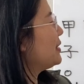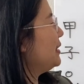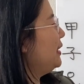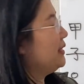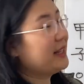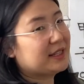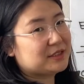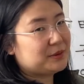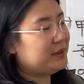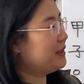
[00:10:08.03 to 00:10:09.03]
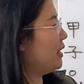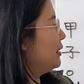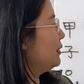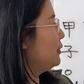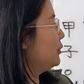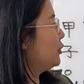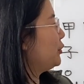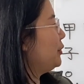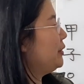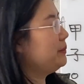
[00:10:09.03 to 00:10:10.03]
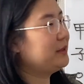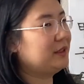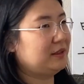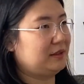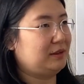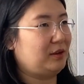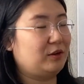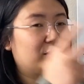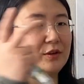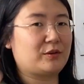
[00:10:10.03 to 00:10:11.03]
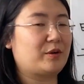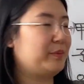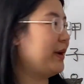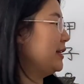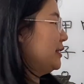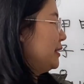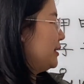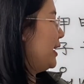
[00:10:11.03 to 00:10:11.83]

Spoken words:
sitting next to each other to trim the overgrown branches,